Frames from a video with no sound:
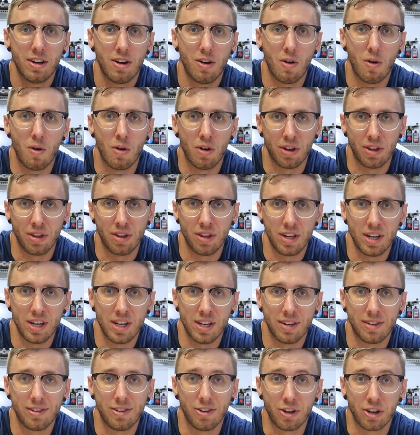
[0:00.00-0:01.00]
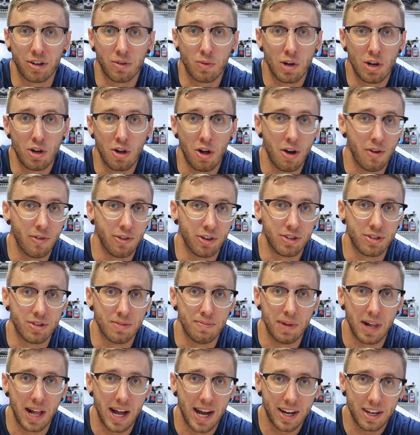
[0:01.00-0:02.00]
on the steering wheel over to
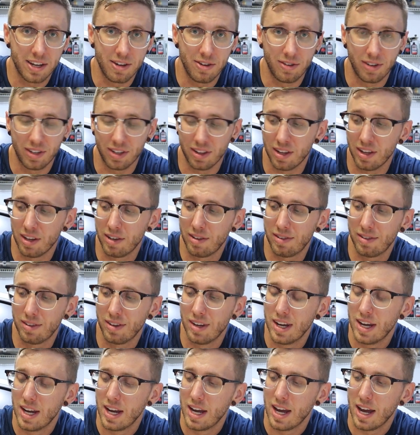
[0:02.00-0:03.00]
black using this,